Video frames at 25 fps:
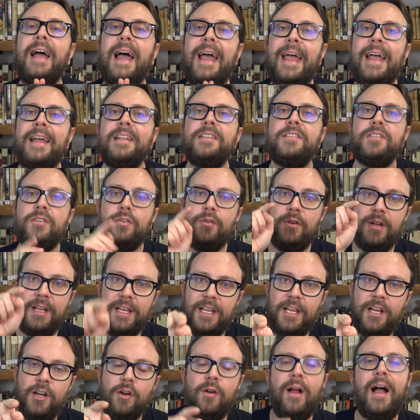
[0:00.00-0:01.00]
answer
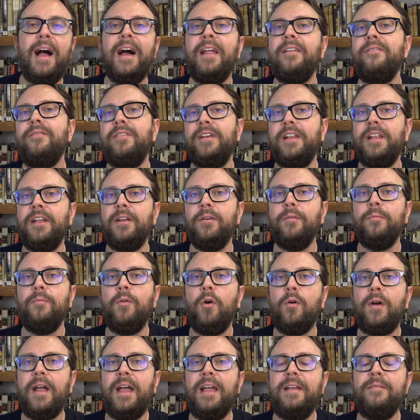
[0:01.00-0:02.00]
here on video,
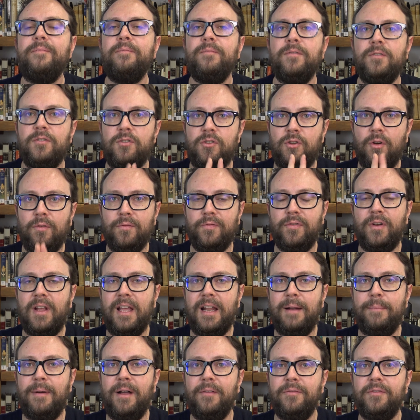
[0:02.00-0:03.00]
okay? Don't
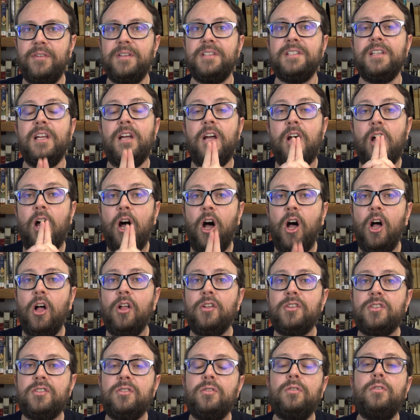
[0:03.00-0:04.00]
forget about this.
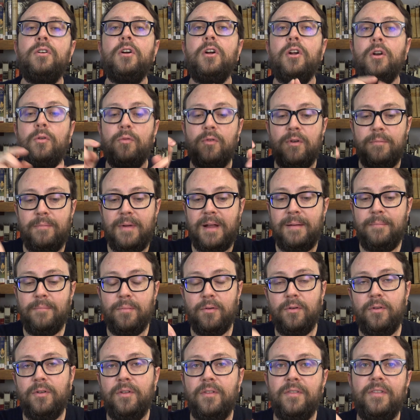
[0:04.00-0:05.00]
Also,
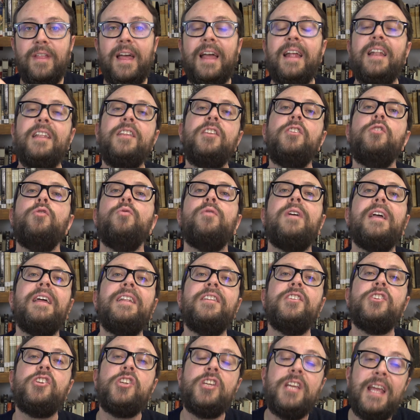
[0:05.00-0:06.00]
remember that you
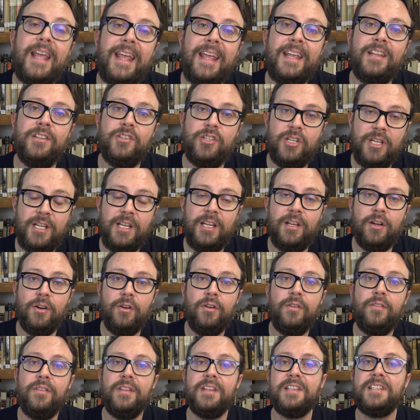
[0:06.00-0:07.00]
can change
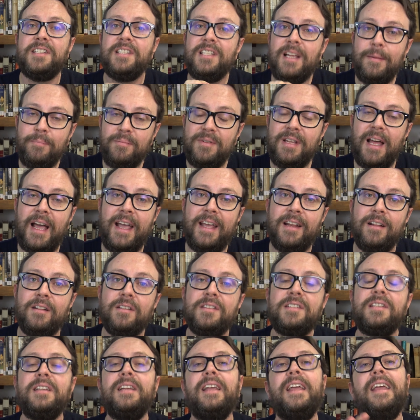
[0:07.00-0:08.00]
here the
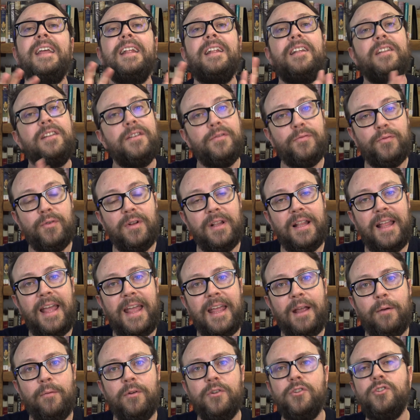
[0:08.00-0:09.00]
subtitles in a different
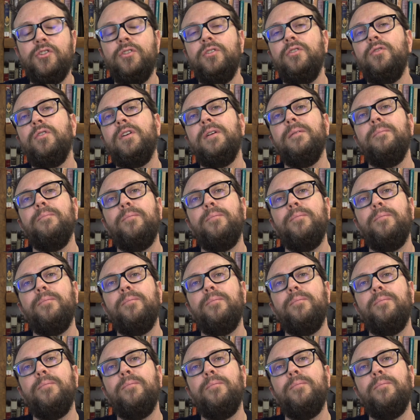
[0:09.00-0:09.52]
language. You can